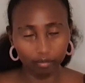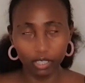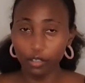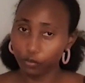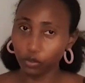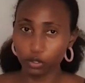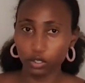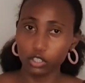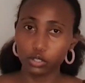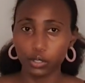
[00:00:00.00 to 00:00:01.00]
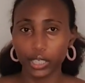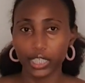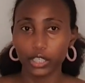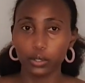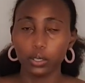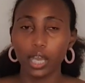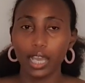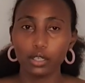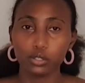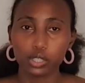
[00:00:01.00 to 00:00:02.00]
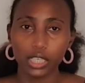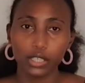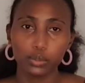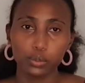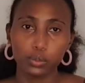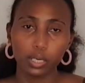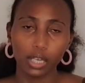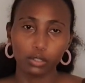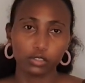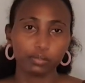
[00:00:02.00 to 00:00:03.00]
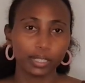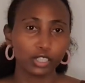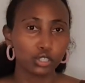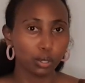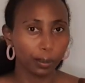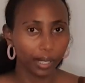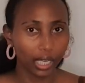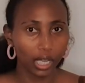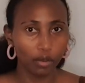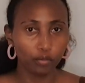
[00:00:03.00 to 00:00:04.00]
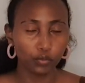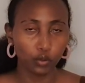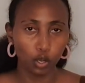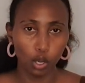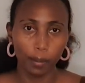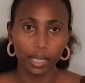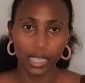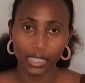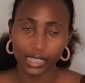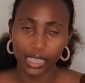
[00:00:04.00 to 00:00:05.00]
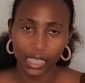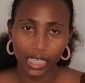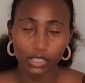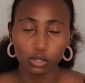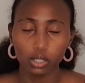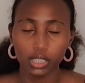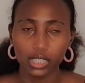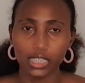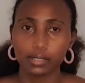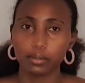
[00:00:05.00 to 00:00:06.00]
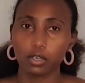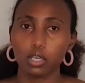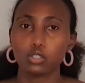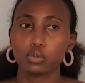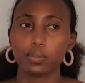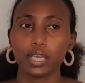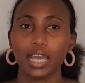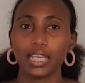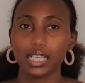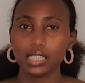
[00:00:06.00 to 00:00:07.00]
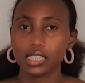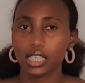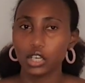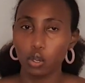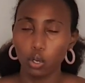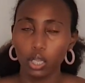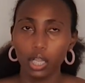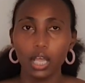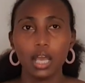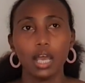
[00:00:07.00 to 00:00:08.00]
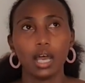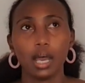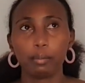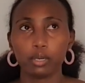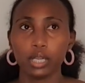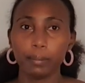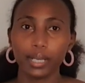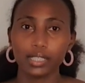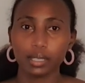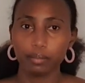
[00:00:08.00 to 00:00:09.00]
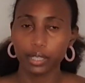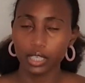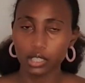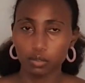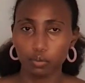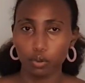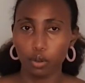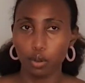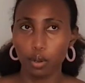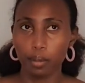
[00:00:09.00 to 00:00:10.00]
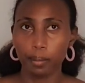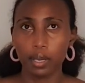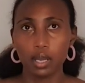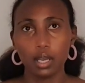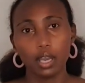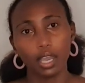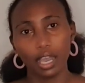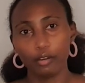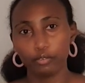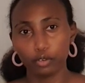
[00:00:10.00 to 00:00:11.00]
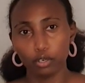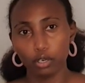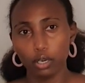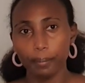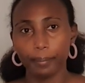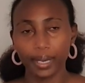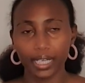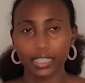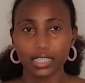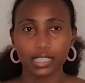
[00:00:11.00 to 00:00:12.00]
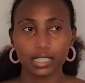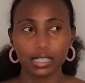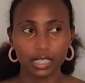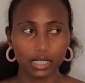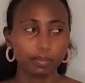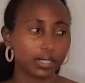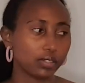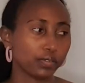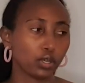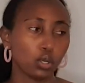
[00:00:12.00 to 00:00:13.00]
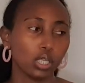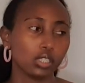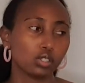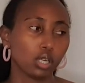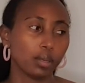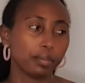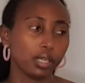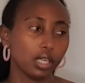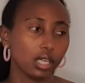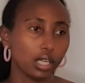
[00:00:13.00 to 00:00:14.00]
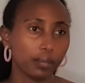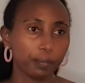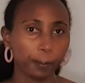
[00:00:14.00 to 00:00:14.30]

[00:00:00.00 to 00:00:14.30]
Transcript: If you don't already know, I usually do a lot of my shopping from Eastleigh, so this is going to be an Eastleigh haul. I'm gonna buy some things from Carrefour, but this specific haul is gonna be